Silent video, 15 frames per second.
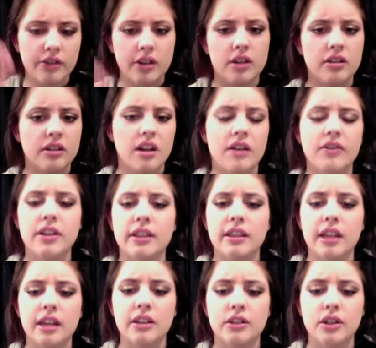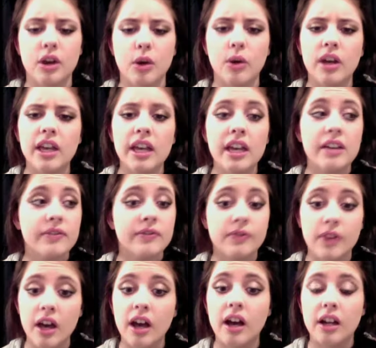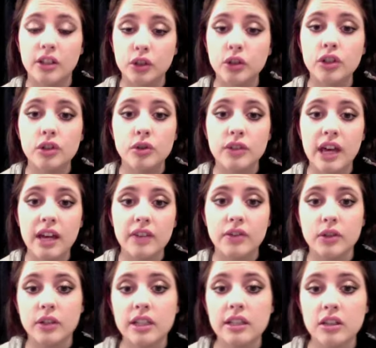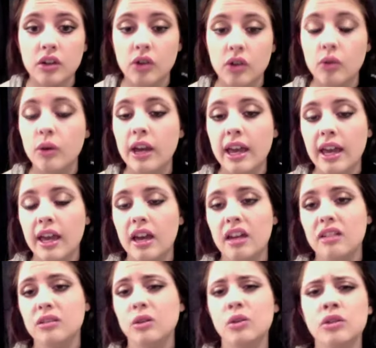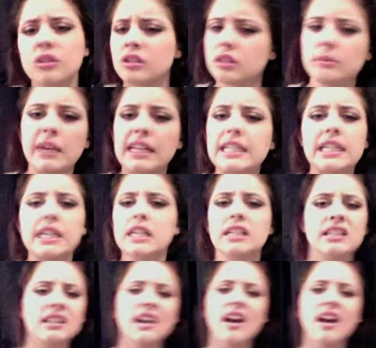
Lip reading: theirs and everything, so you can use that if you need to. And those are just some ideas.